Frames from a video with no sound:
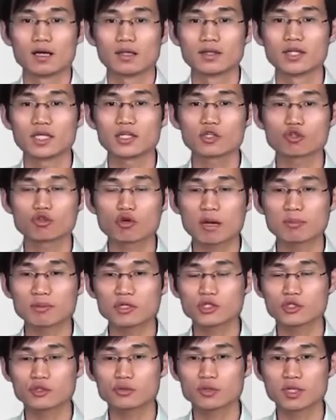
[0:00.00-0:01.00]
The
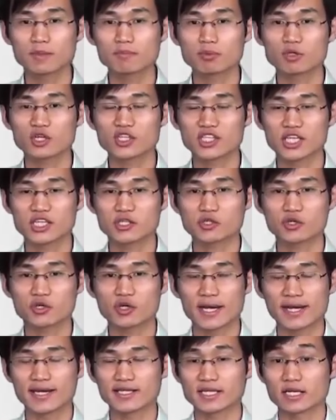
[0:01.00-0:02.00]
troubleshooting procedure
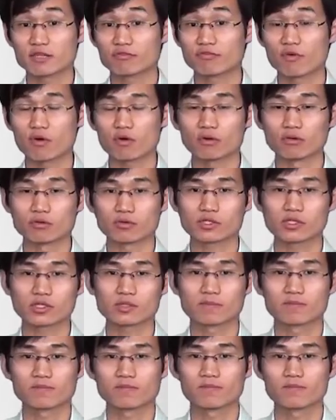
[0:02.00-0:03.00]
is as
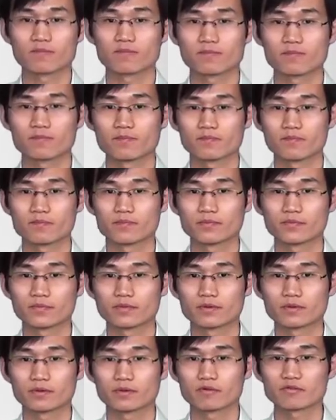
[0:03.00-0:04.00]
follows.
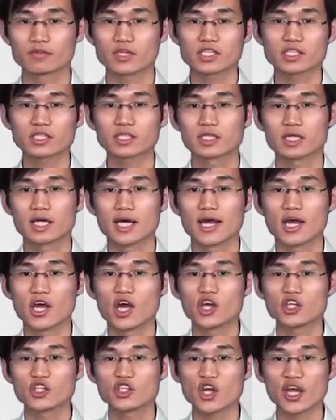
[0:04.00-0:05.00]
First,
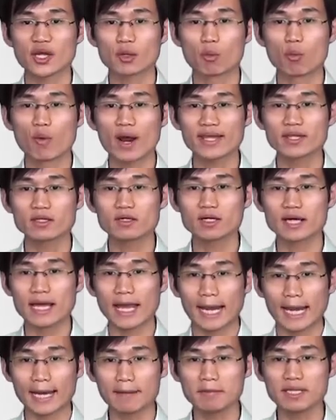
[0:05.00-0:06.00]
check whether
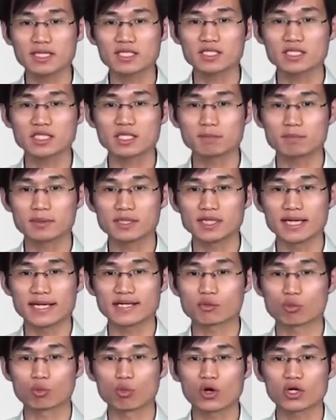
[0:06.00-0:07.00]
MSTP
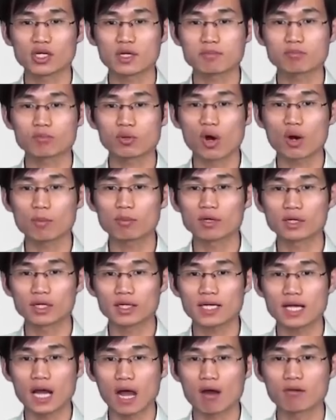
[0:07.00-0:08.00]
is working
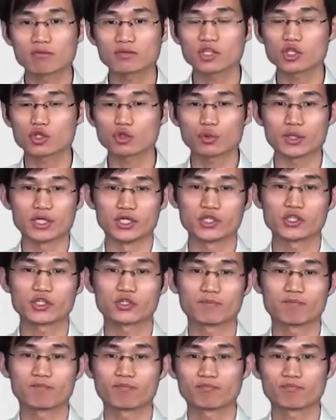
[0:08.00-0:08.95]
properly on the switch.